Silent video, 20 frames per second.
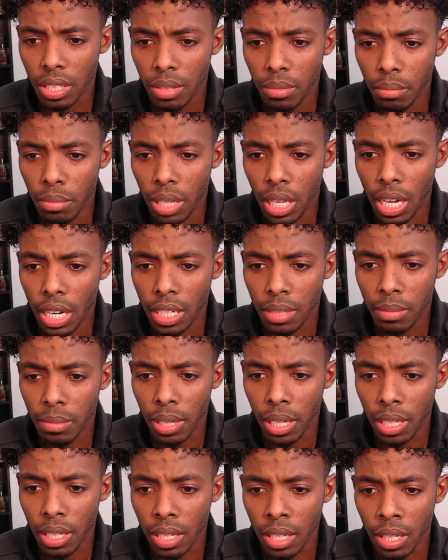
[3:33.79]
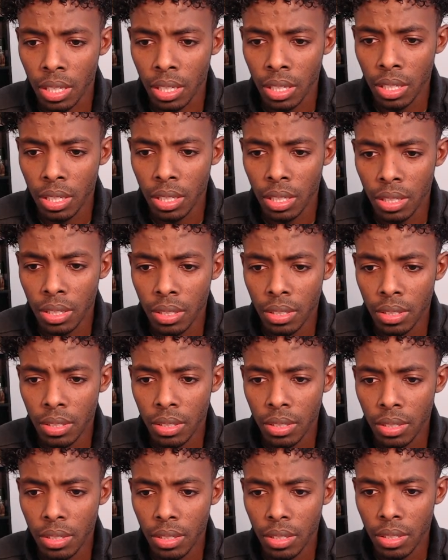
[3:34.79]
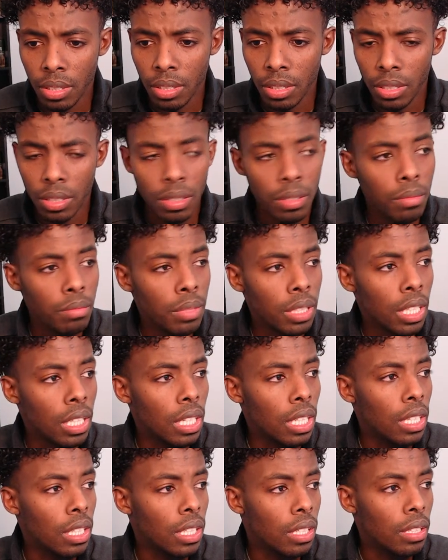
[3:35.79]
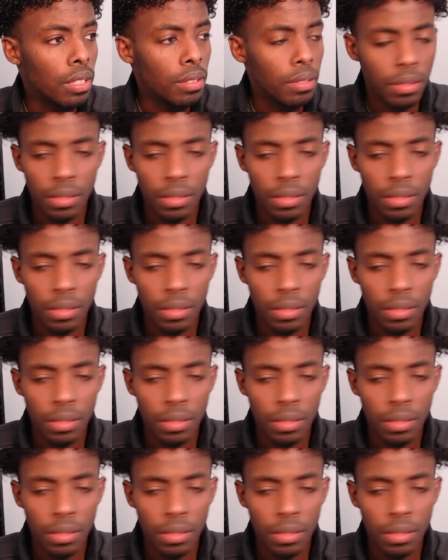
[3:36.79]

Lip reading: blocked by the PNL here.